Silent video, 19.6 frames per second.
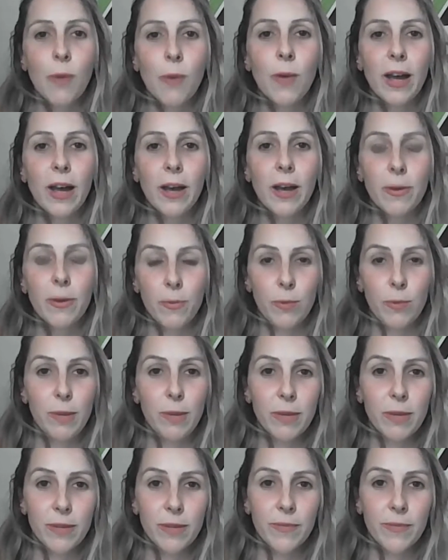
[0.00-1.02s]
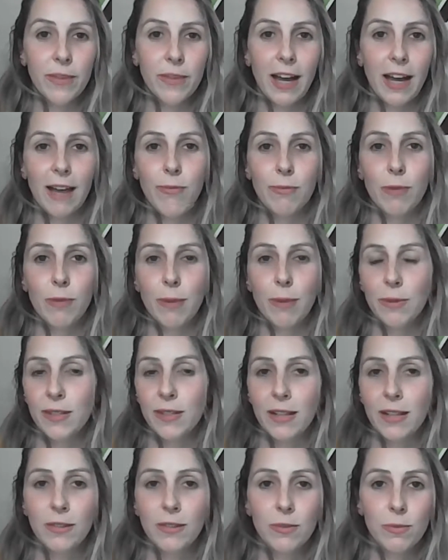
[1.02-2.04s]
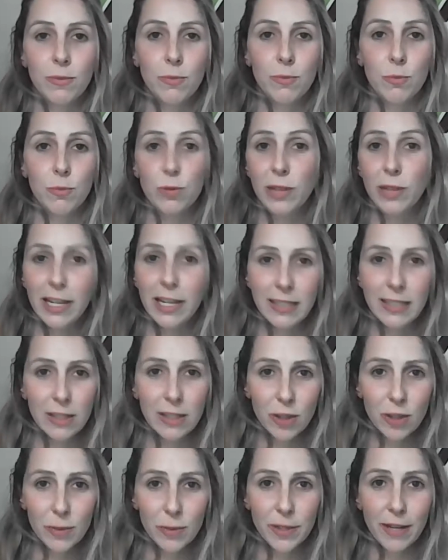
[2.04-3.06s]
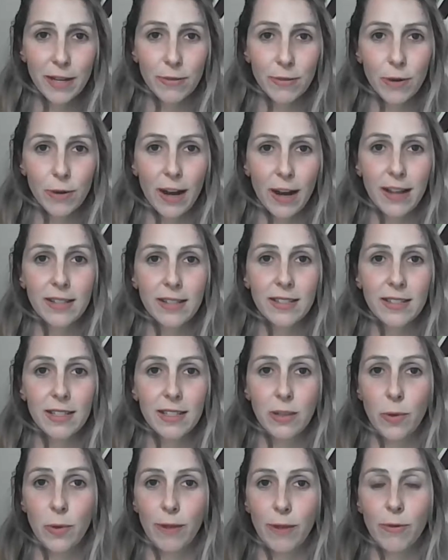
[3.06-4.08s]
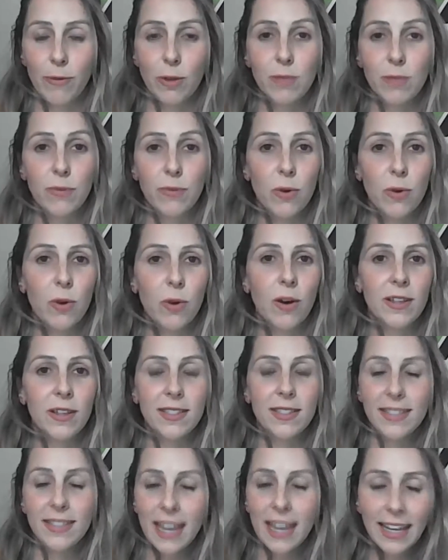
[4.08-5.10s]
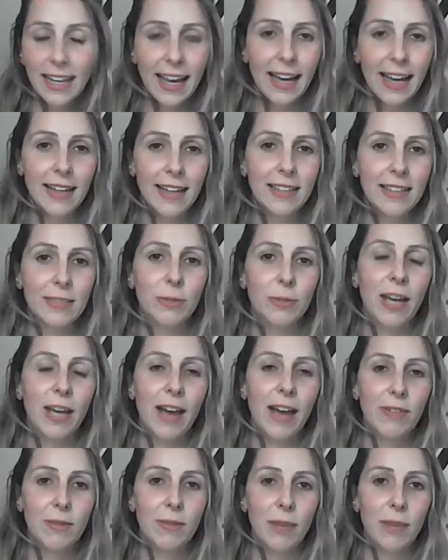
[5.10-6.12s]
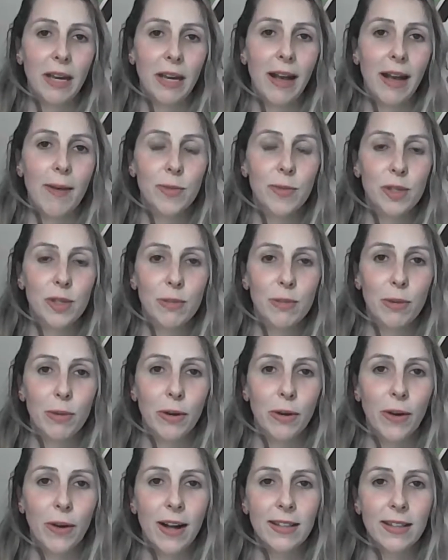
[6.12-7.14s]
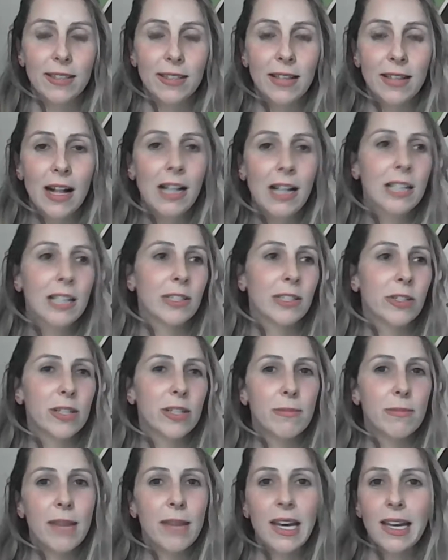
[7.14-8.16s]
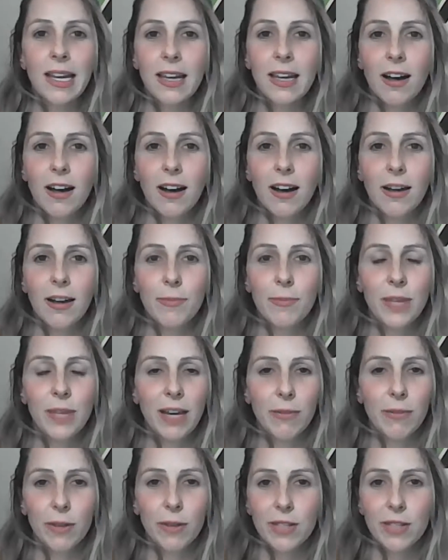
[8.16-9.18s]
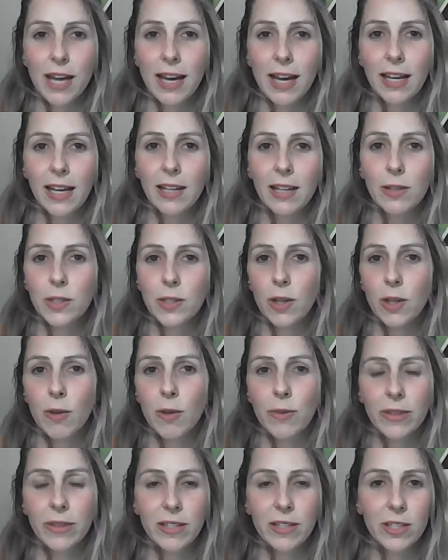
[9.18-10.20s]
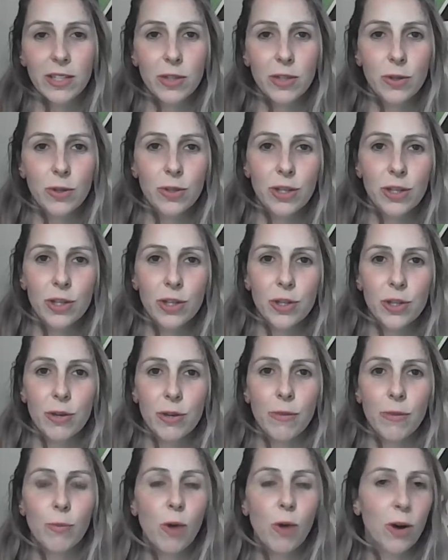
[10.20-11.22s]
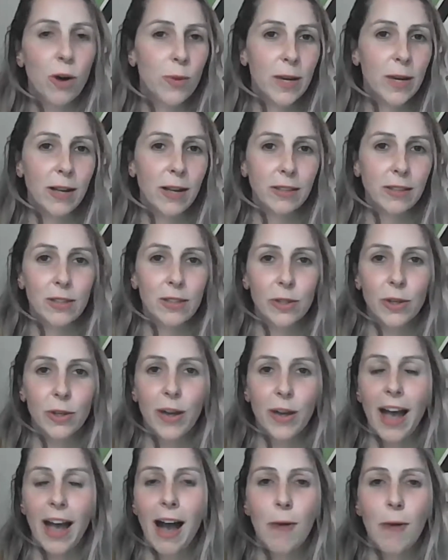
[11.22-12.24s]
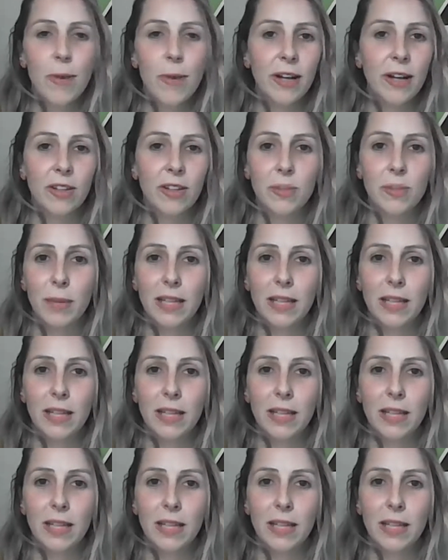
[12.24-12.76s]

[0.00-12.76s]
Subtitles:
where women have represented less than 2% of trades in the workforce for decades, and we haven't been able to progress. So to me, I'm every day solving this huge issue of what are we going to do? How are we going to be